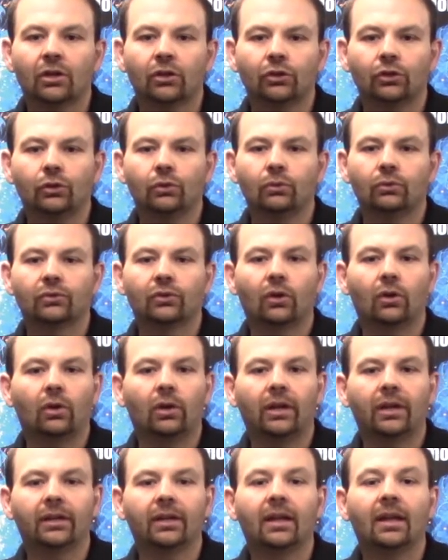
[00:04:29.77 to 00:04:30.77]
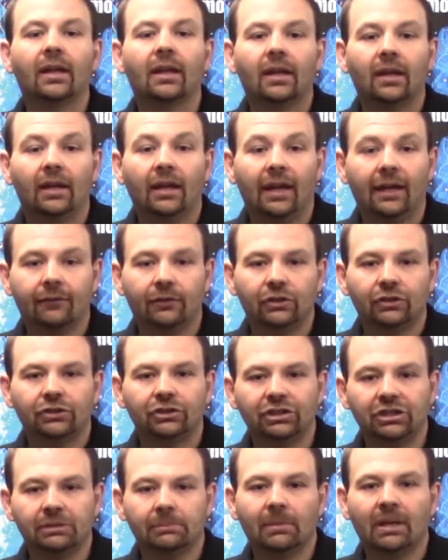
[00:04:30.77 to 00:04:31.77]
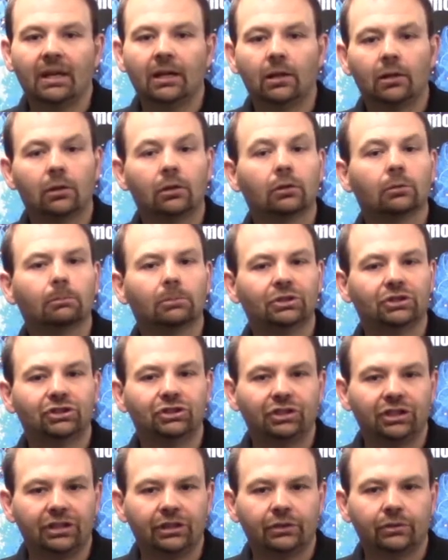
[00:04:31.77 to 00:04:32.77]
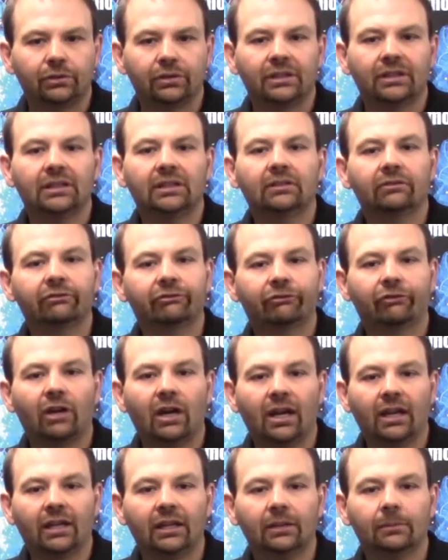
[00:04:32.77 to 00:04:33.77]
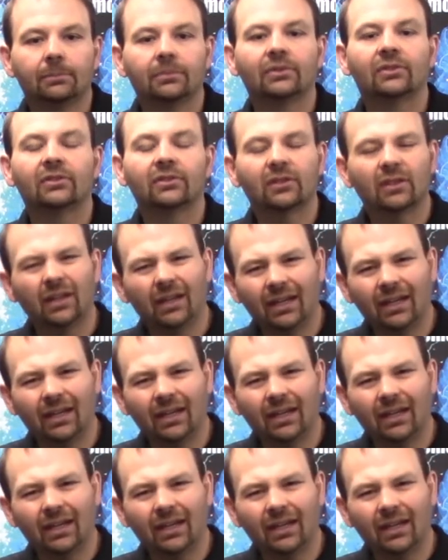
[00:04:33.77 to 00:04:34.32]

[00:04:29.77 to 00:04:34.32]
used on heavy sheet metal, machinery, frames,